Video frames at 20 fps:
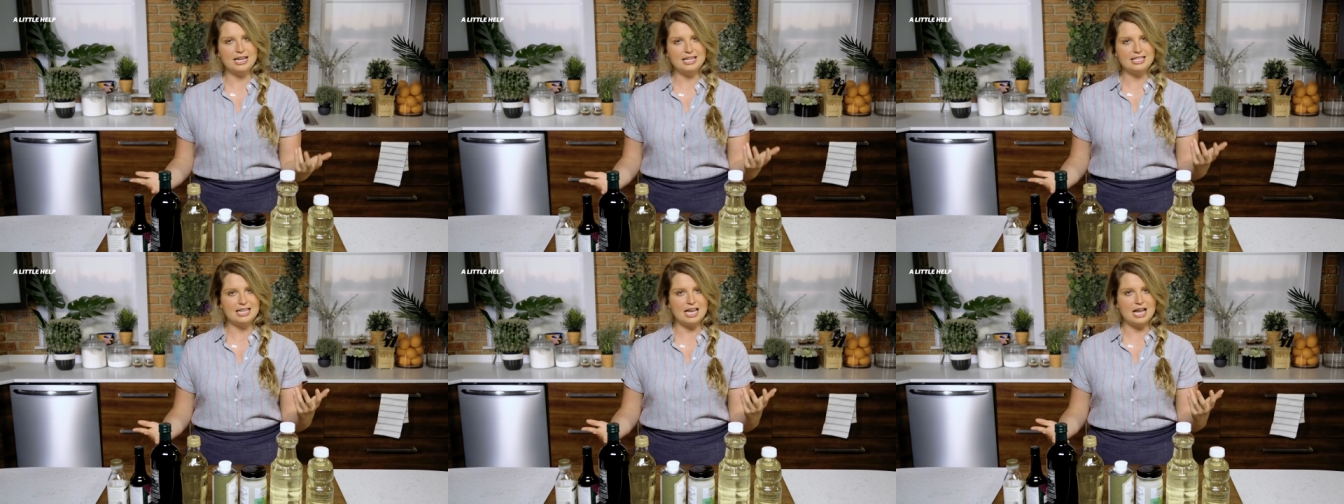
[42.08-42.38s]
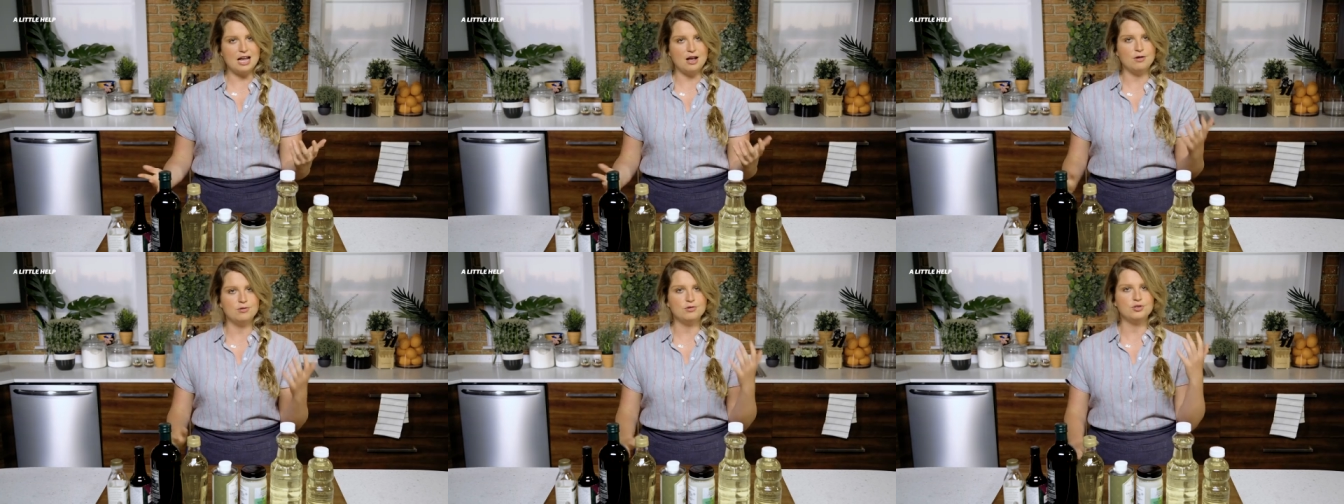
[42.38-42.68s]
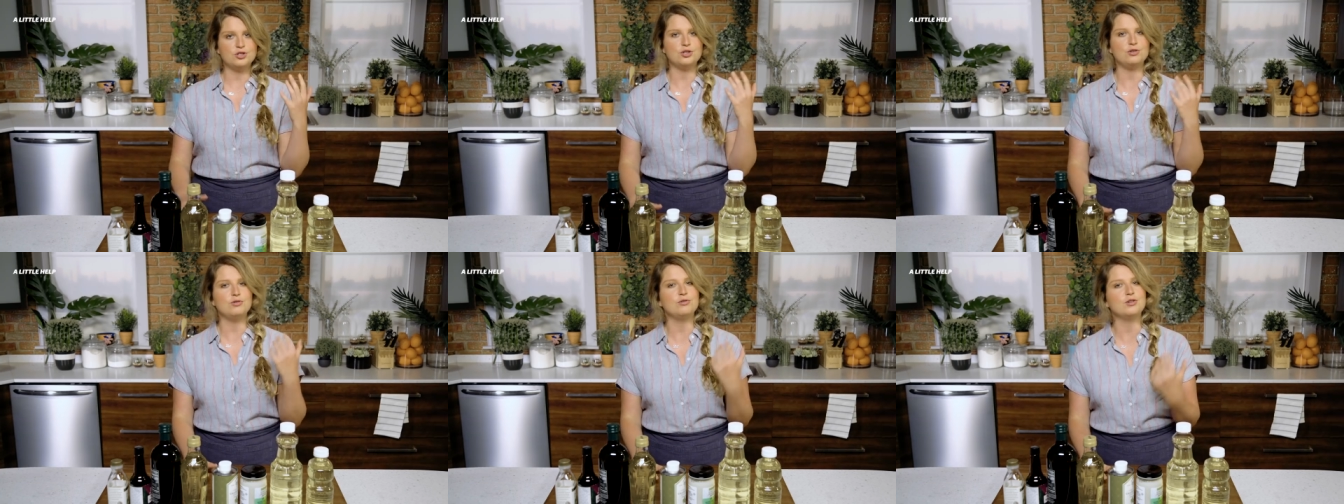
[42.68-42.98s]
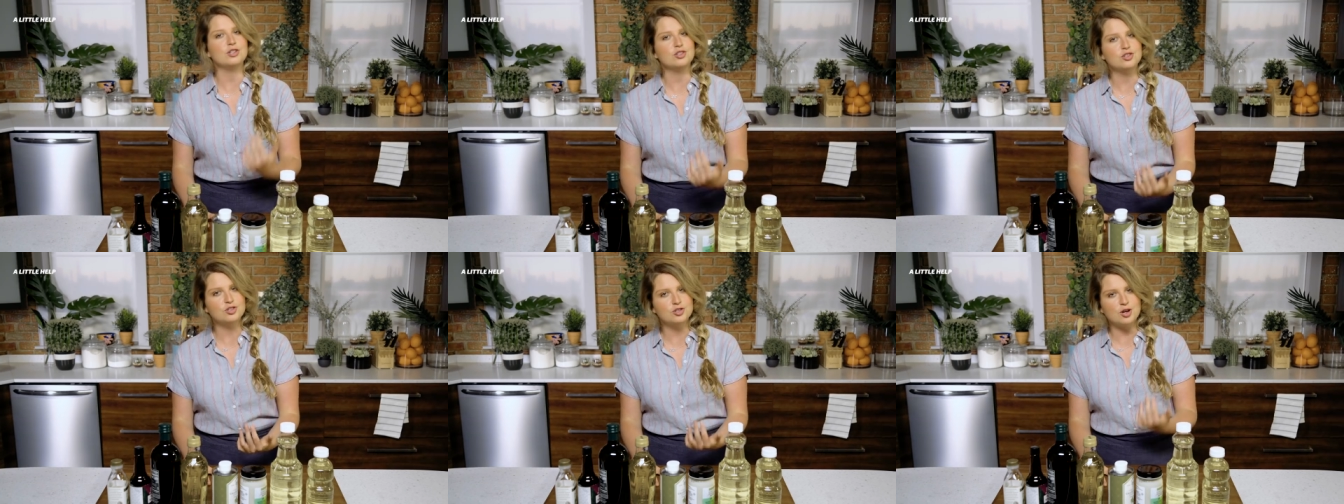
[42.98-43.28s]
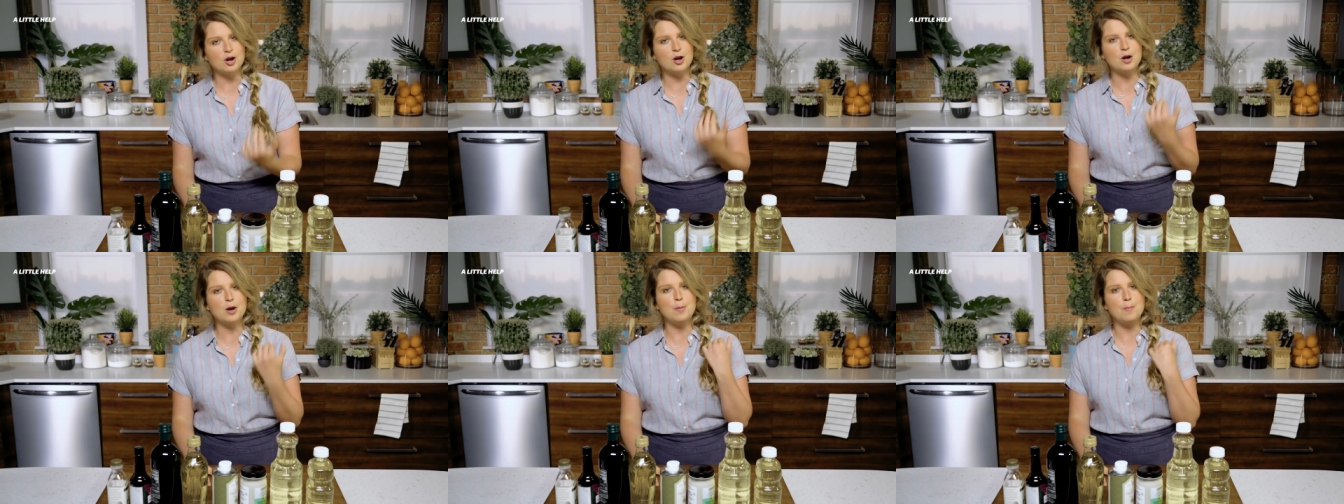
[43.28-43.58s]
it down so you can
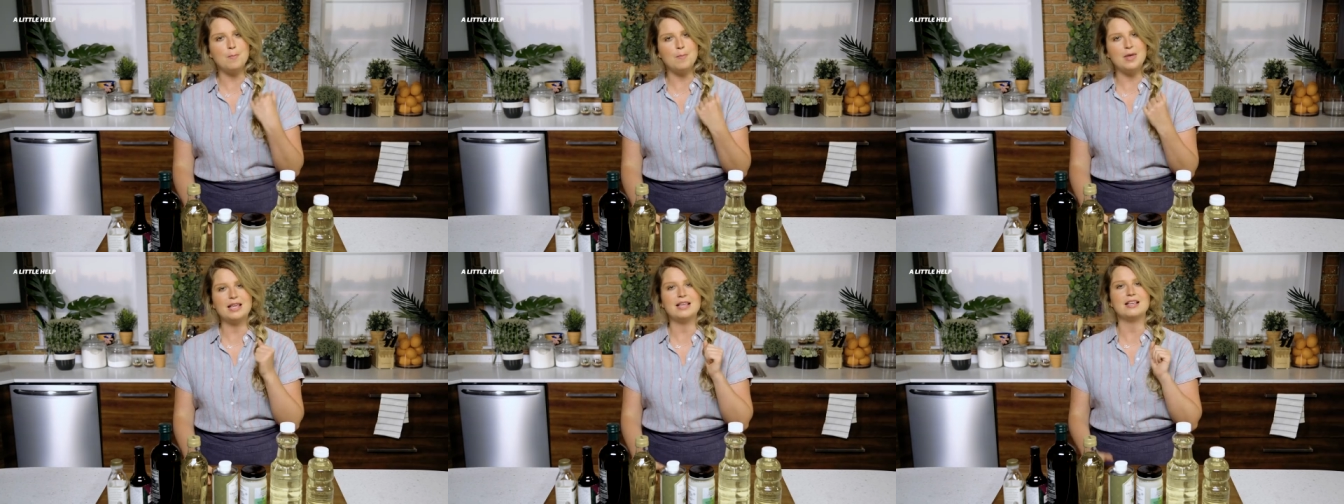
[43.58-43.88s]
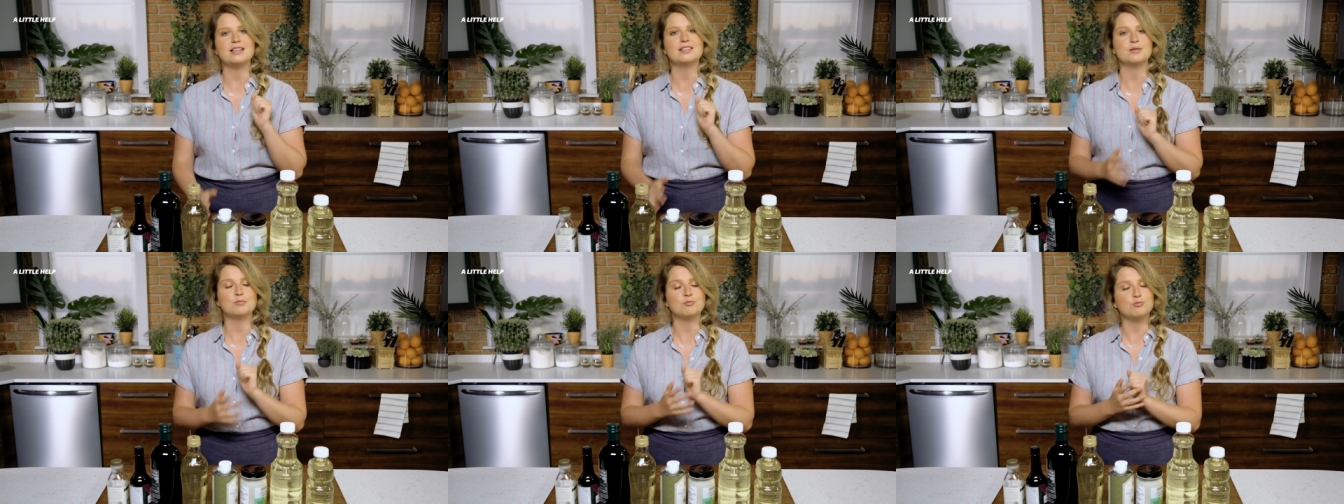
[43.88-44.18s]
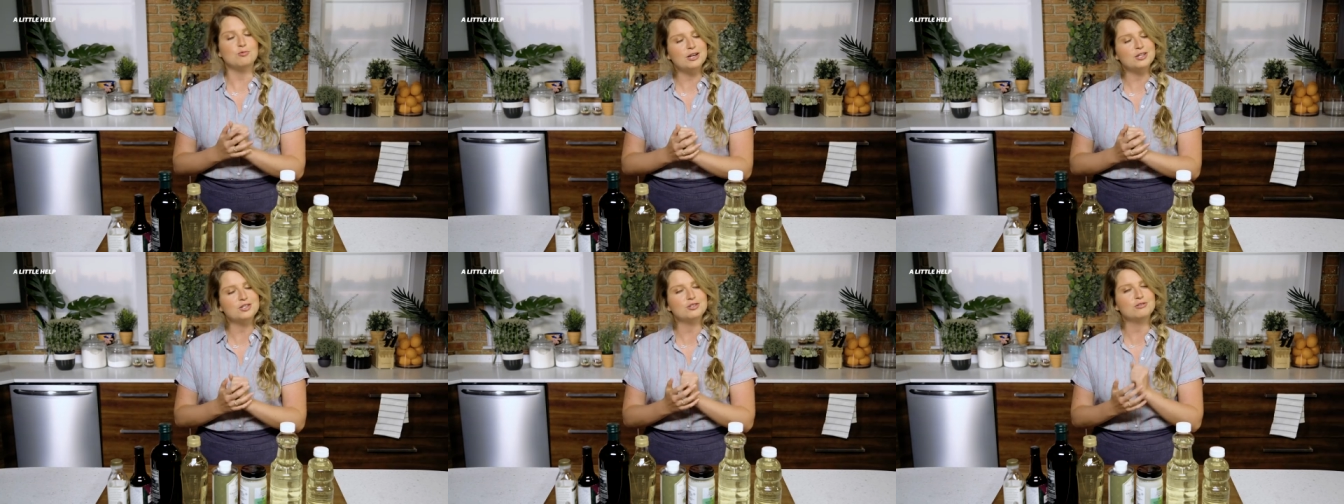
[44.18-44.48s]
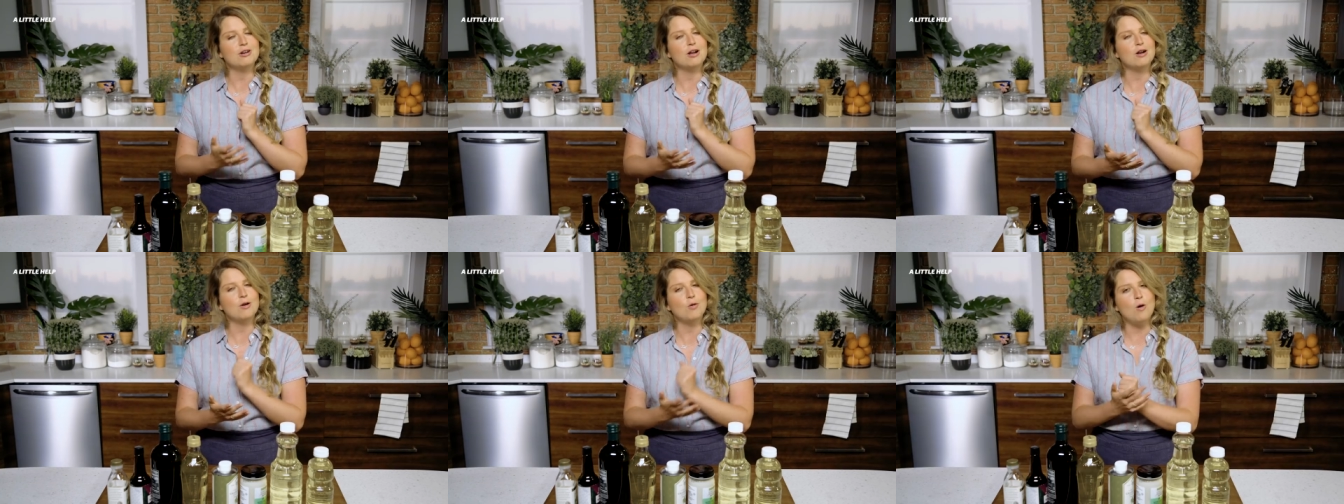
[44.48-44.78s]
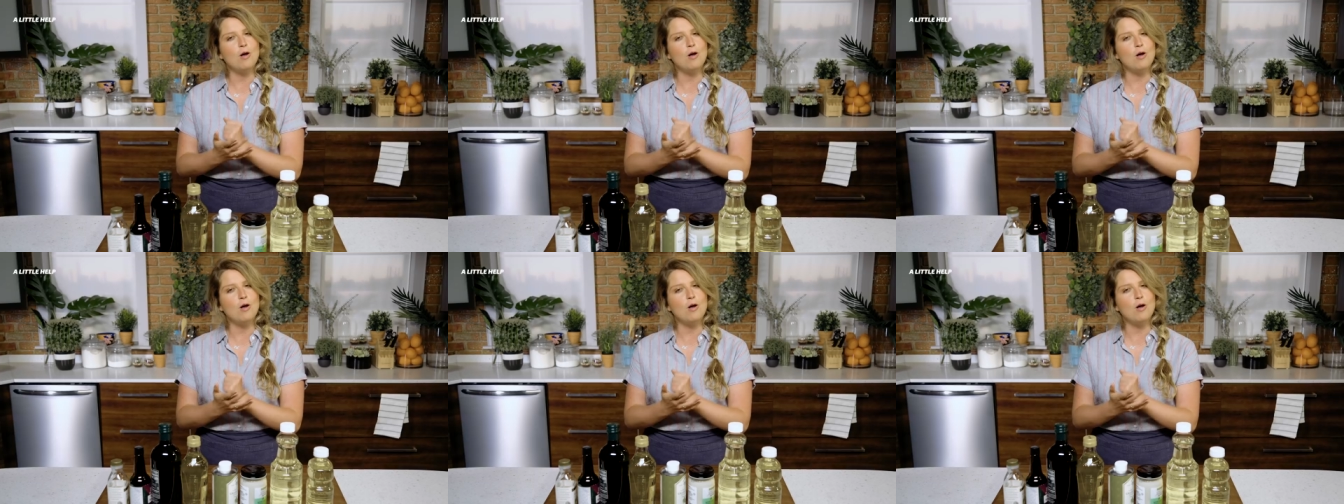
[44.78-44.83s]
start making some restaurant